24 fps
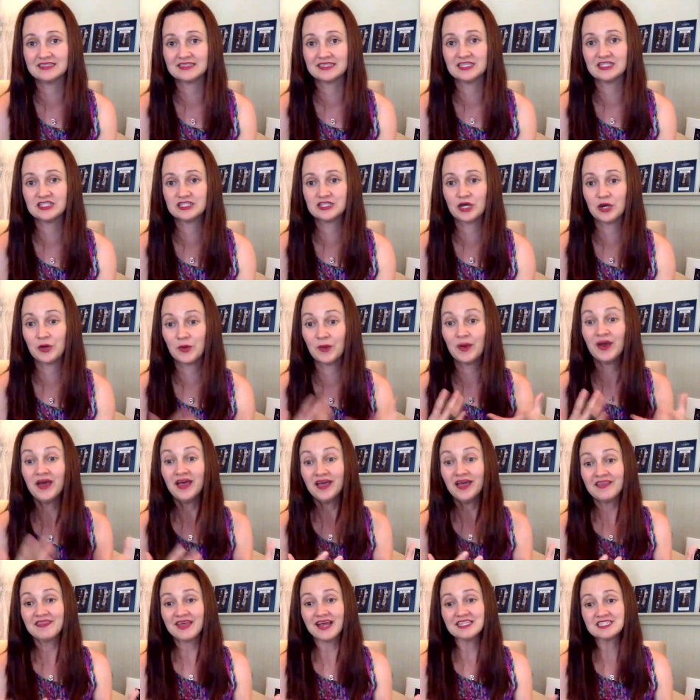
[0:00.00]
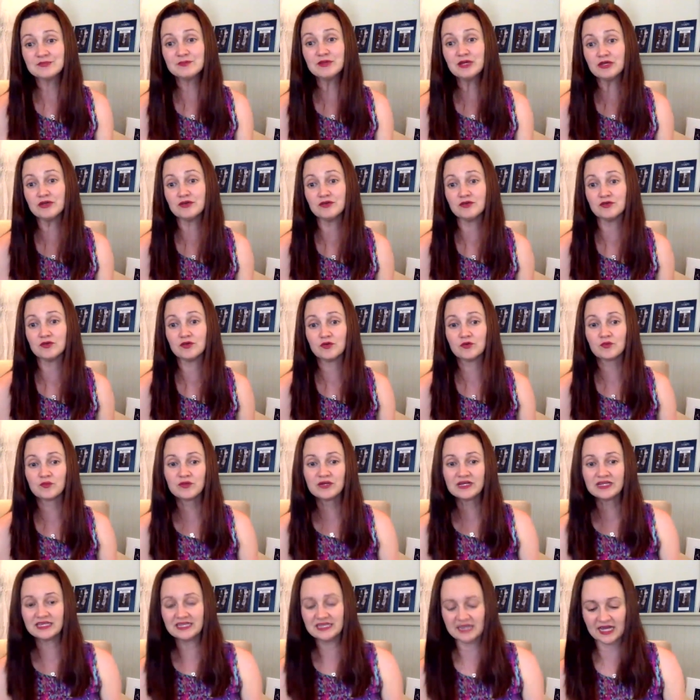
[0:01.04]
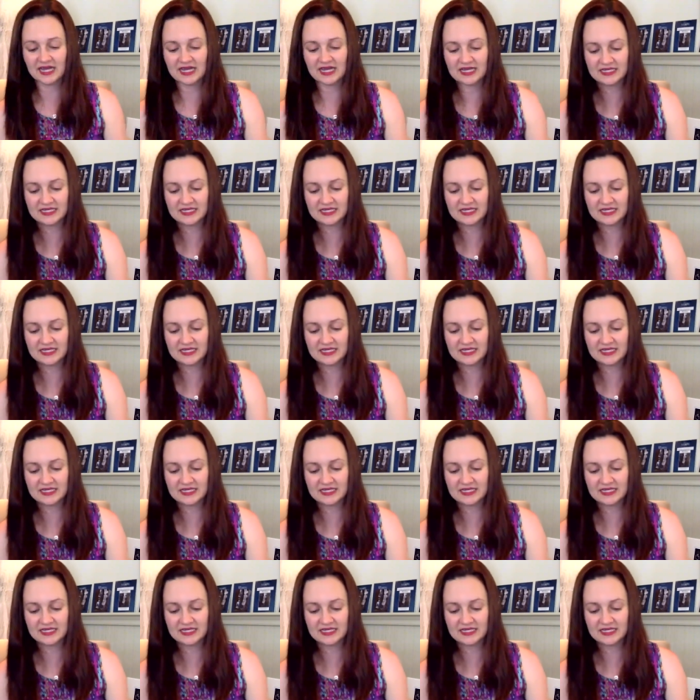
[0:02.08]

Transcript: And so that's been really nice.